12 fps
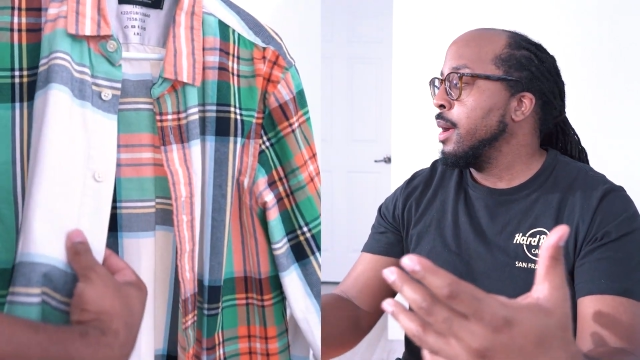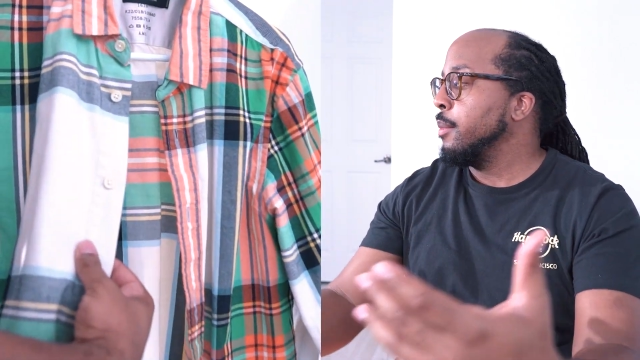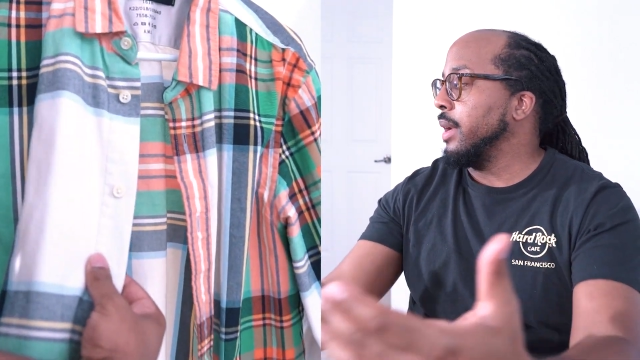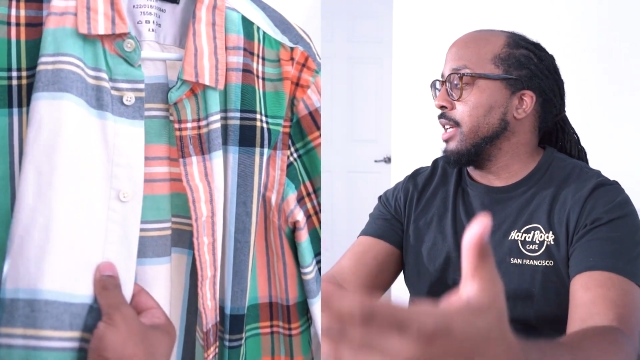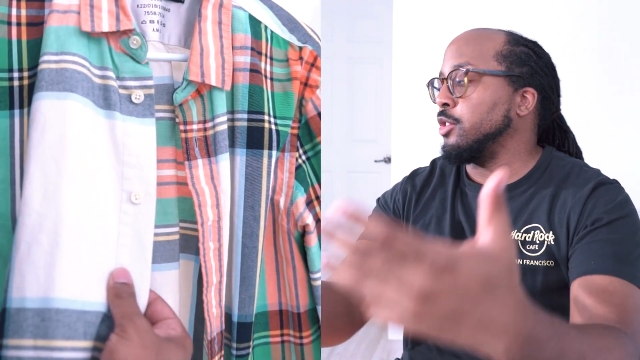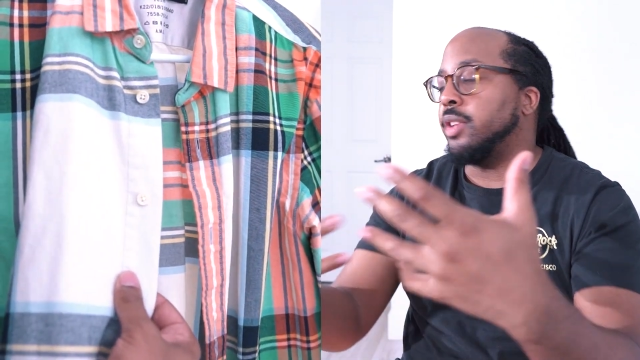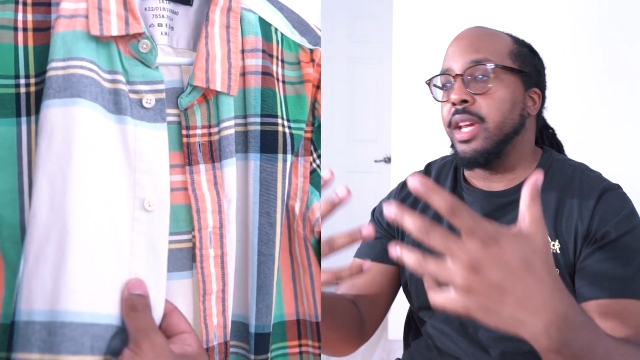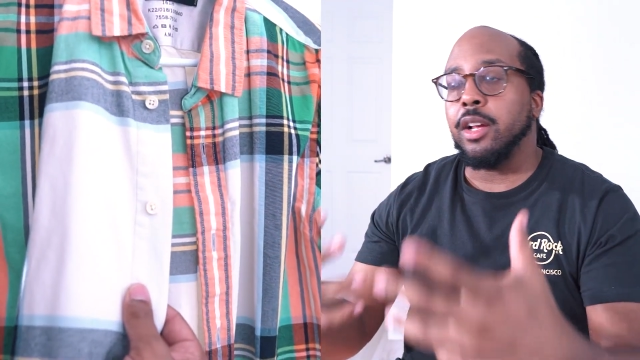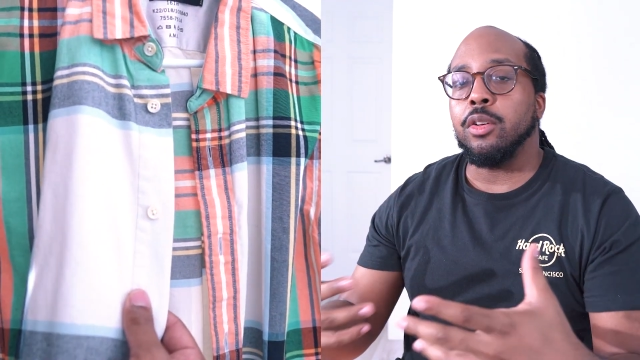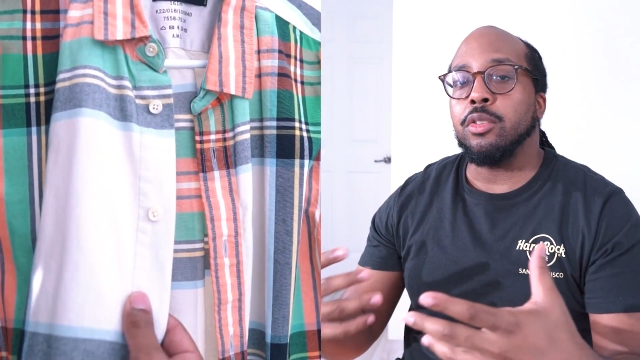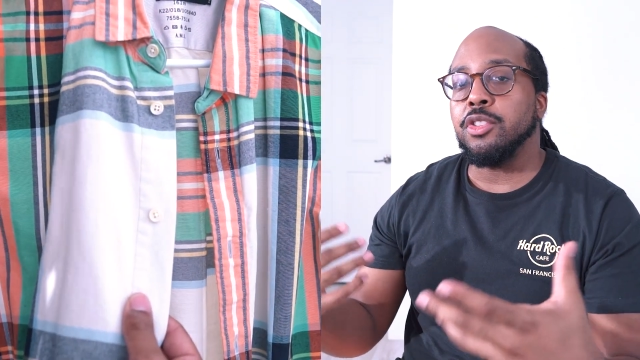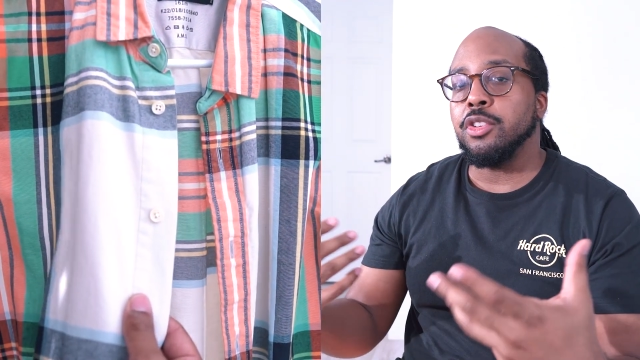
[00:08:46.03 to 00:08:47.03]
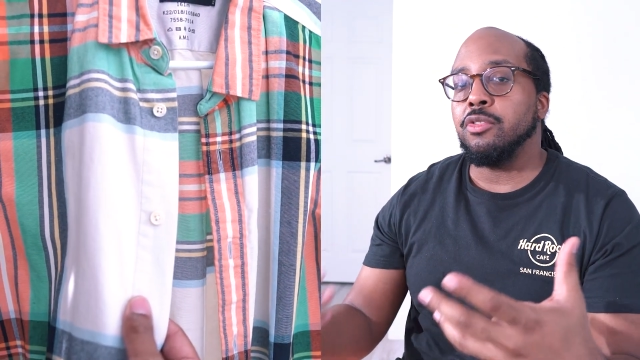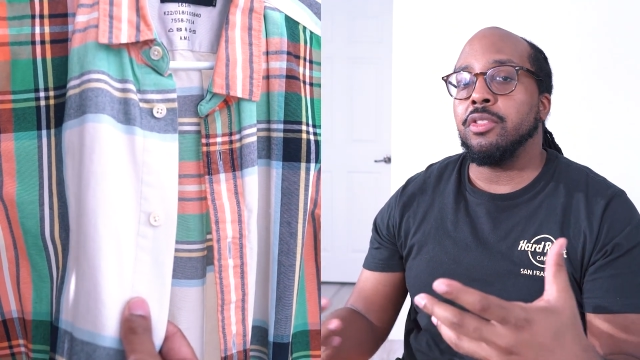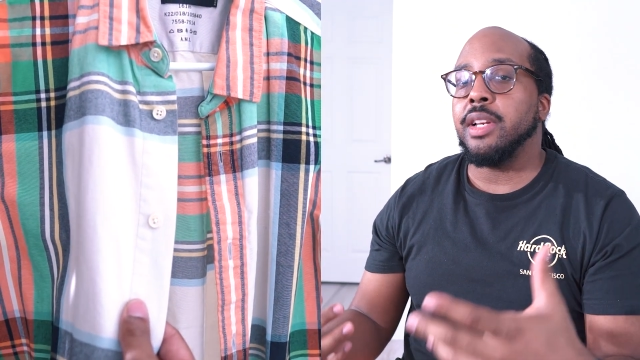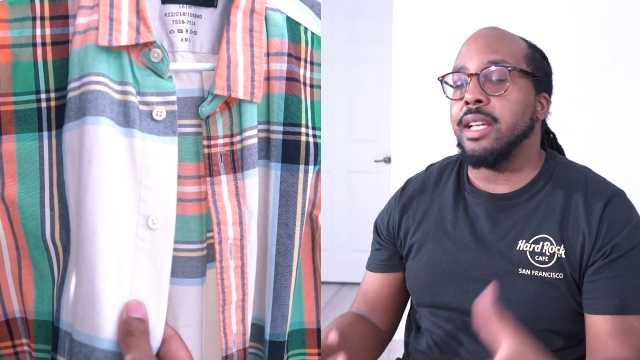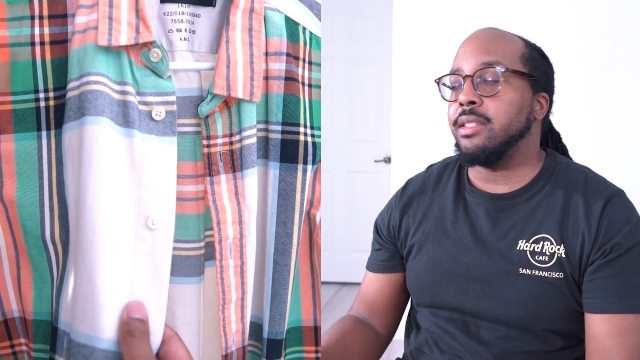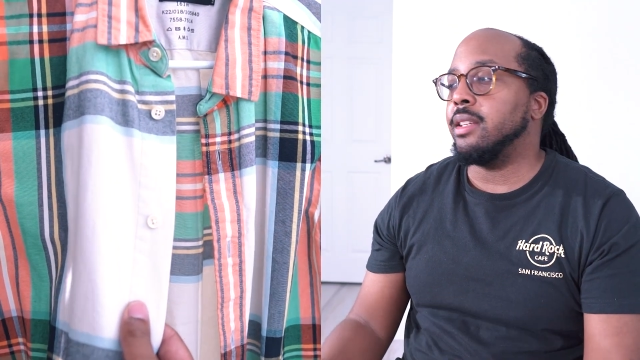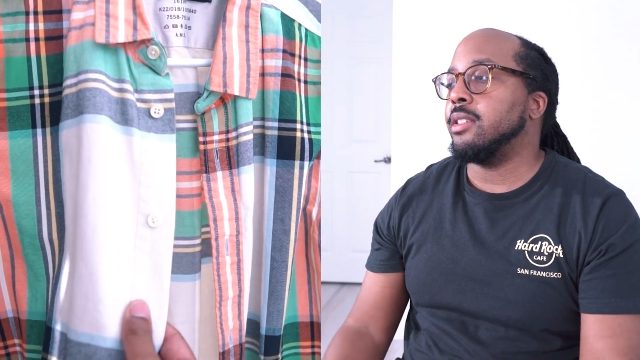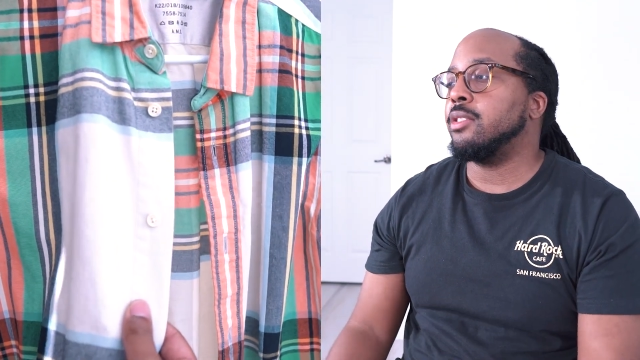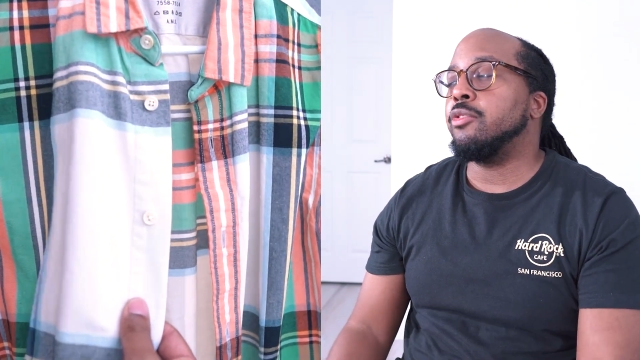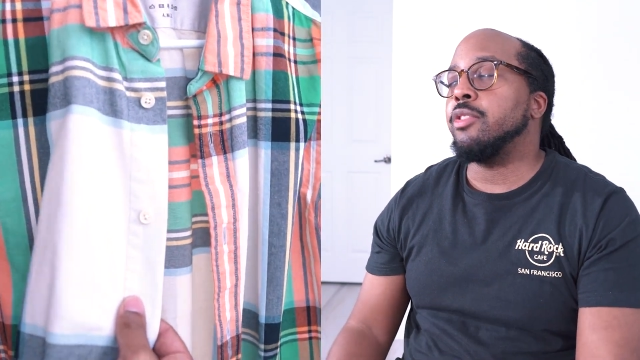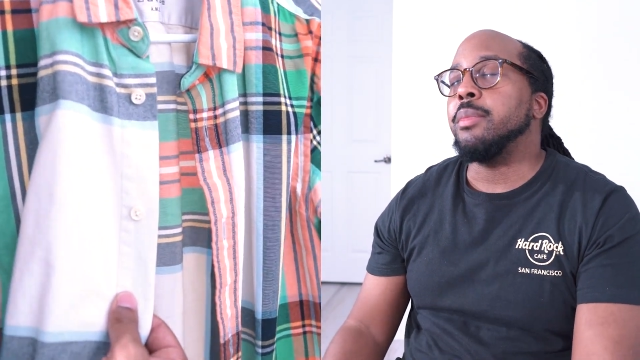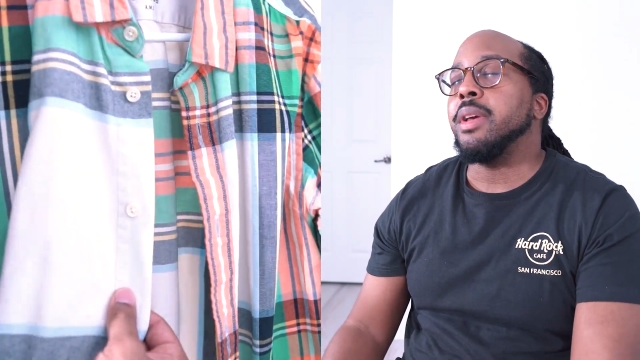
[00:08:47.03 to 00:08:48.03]
But as you get closer, you realize that it's
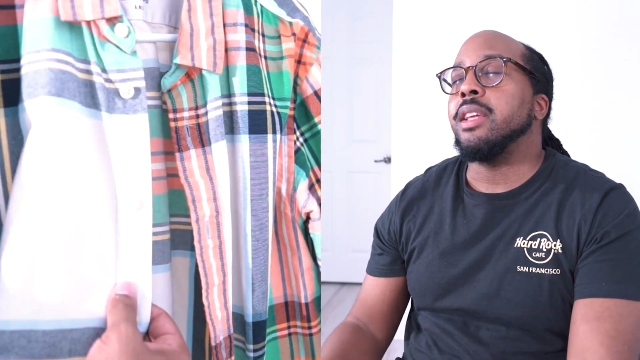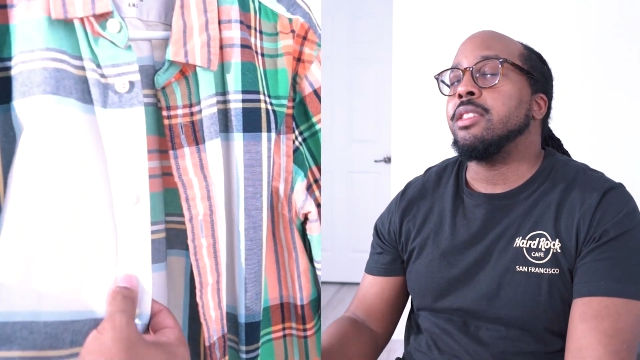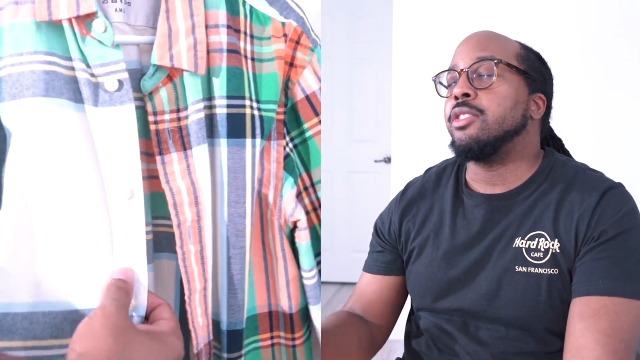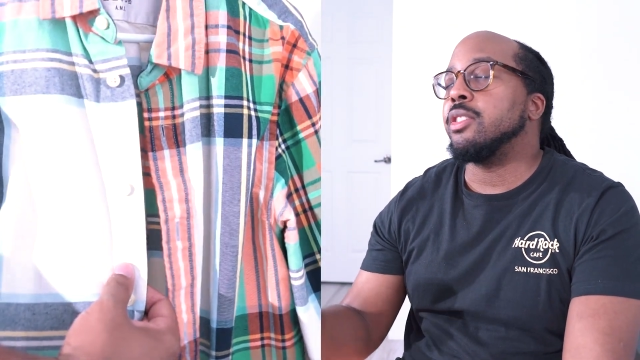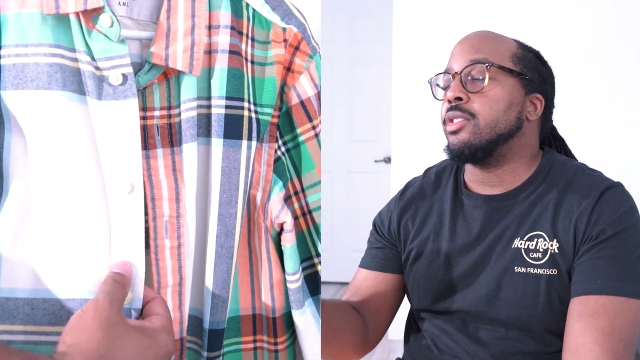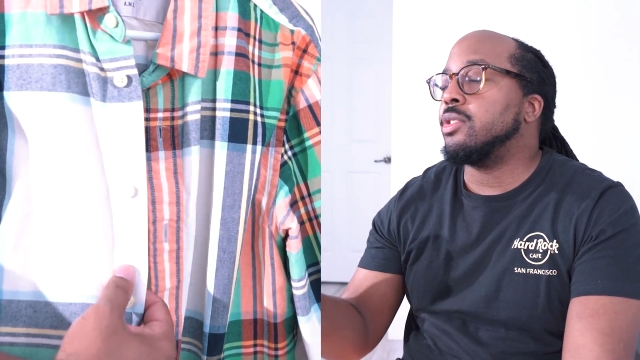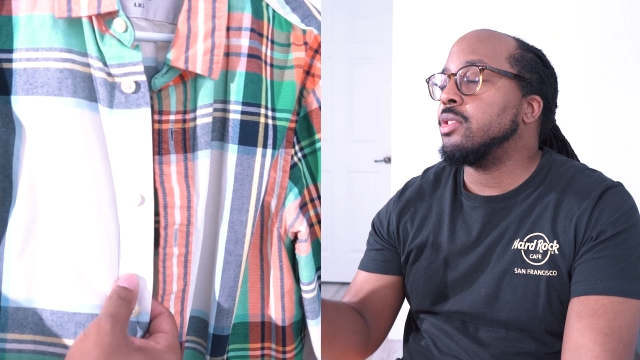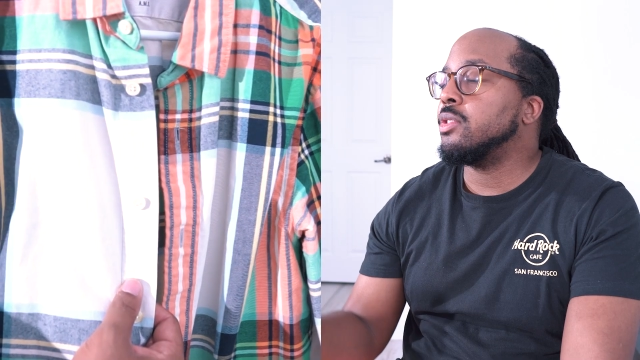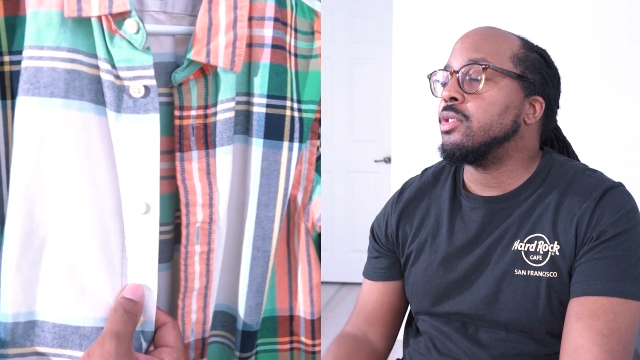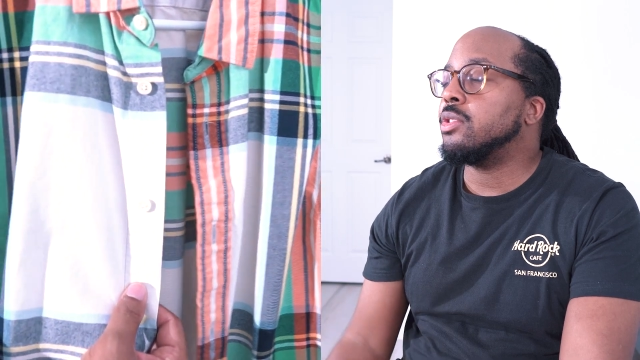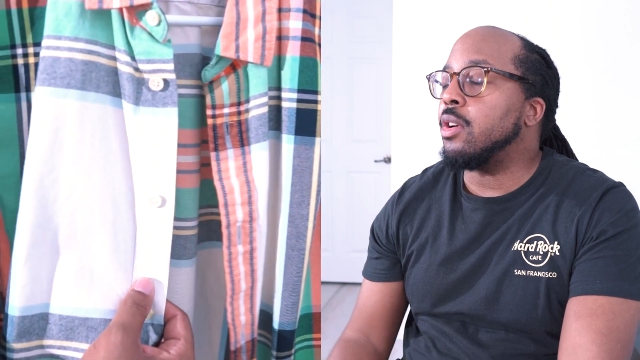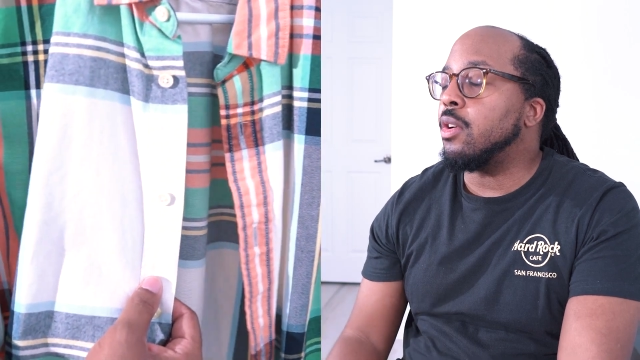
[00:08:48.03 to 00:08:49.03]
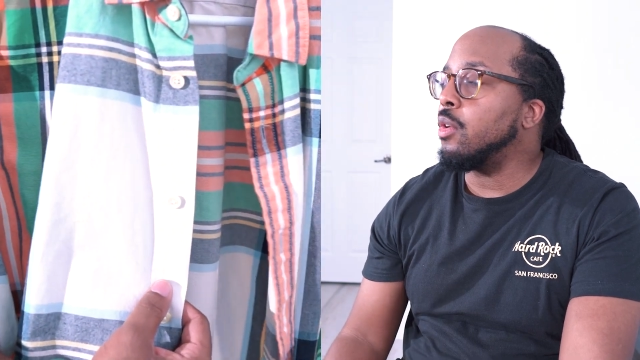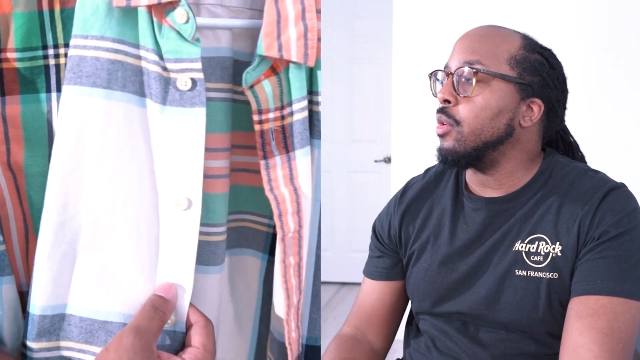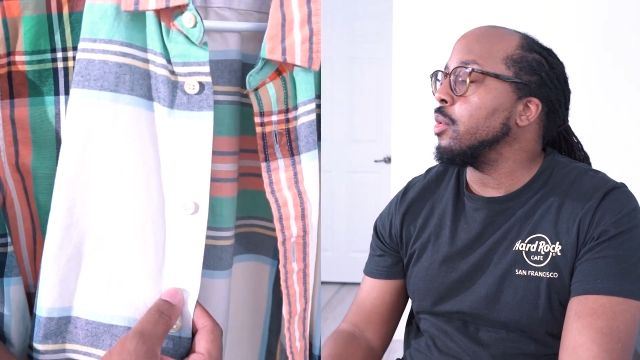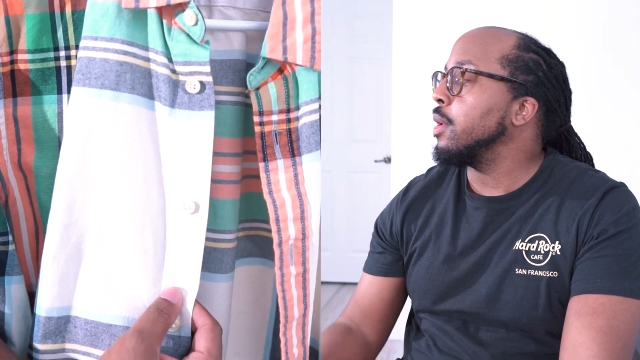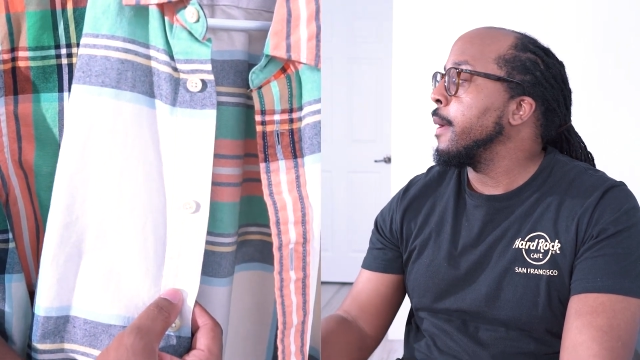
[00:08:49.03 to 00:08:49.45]
cream, and it's just so